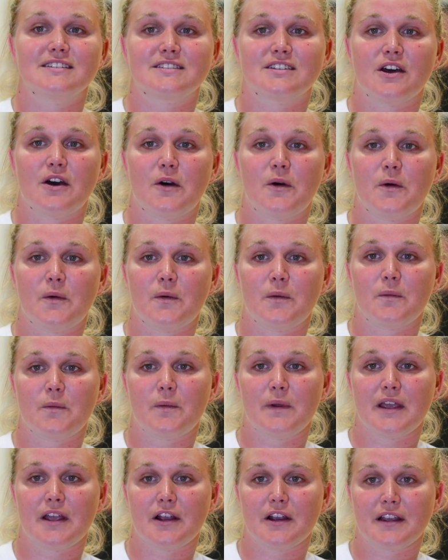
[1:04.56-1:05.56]
So
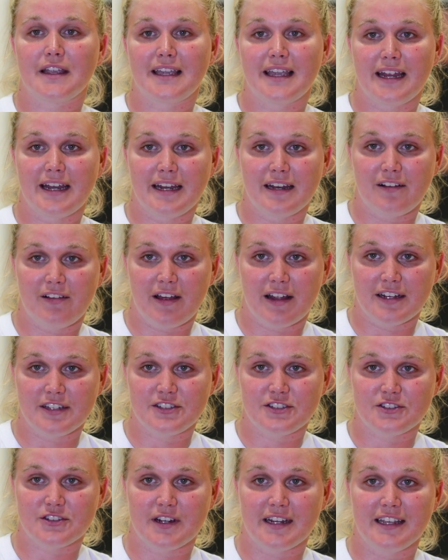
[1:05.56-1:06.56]
we are gaining a lot of
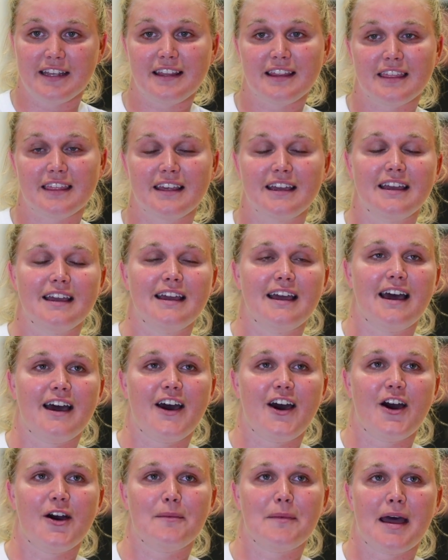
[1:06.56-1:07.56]
strength.
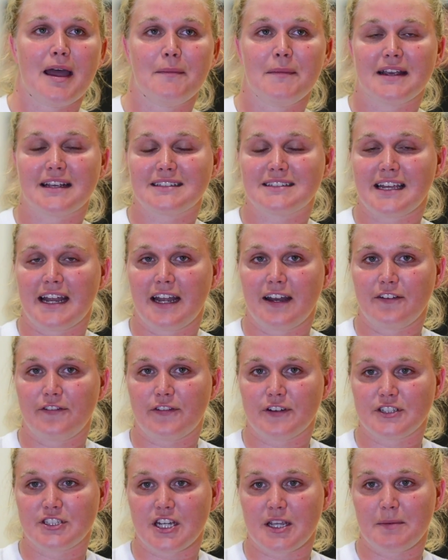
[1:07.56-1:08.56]
I'm excited
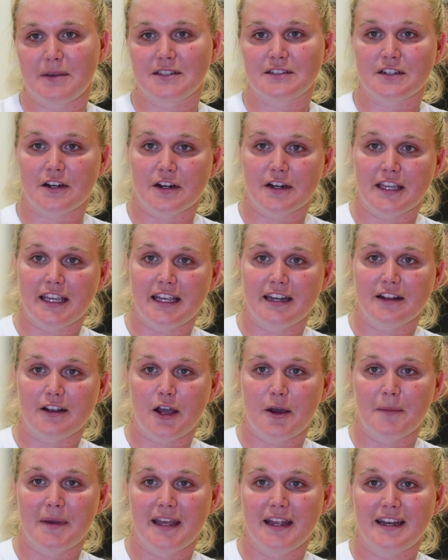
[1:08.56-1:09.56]
for JB Starkey to
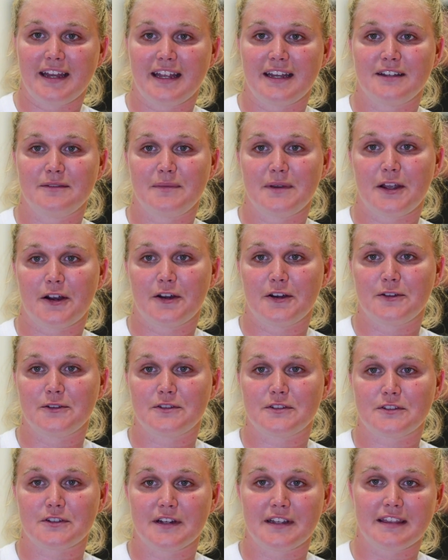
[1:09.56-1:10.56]
come in and be our new
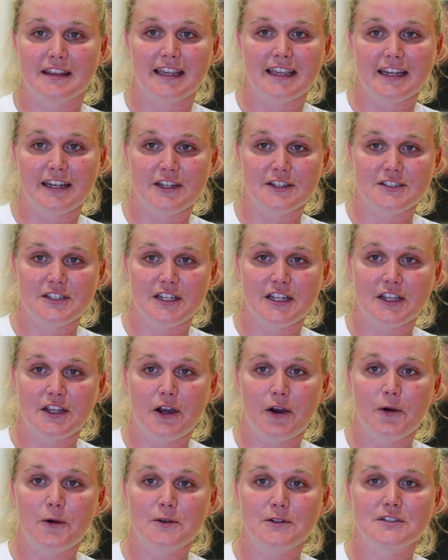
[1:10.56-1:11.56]
strength and conditioning
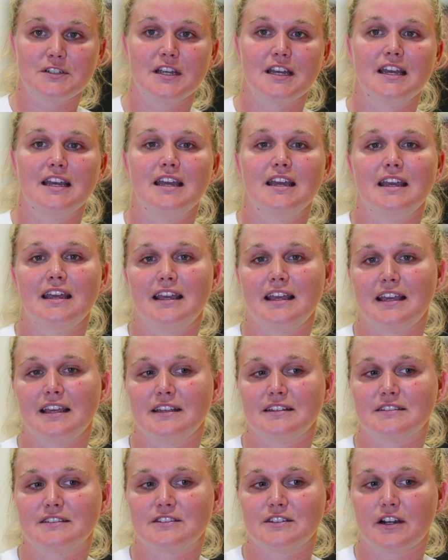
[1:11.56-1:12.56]
coach.
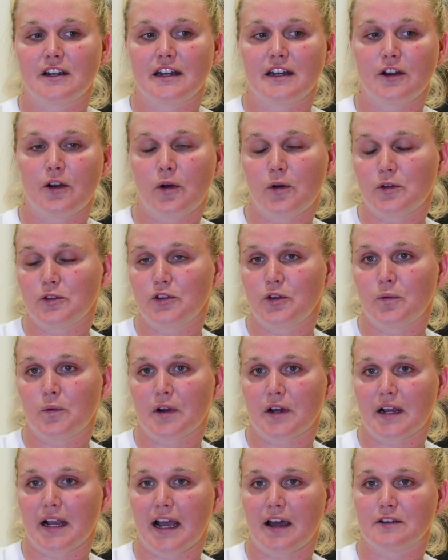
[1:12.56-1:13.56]
He's starting a whole new
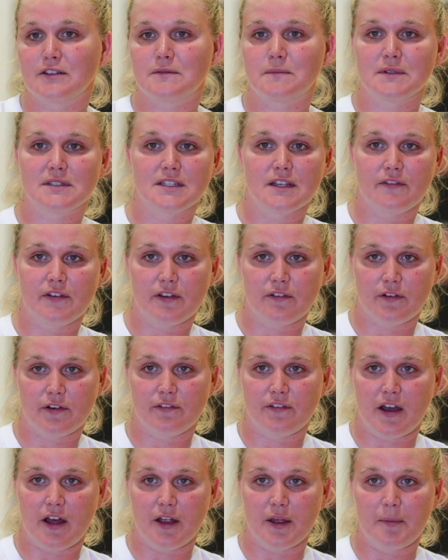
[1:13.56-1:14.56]
workout specific
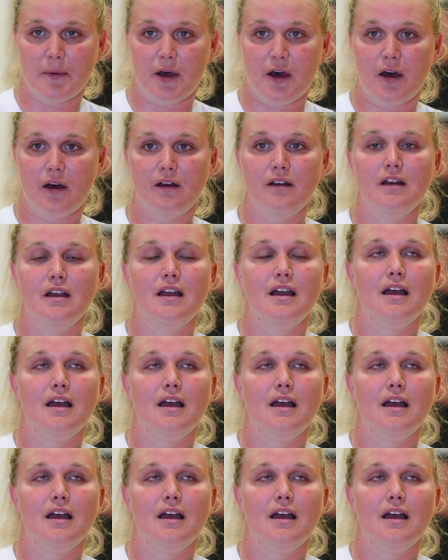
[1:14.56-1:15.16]
for volleyball.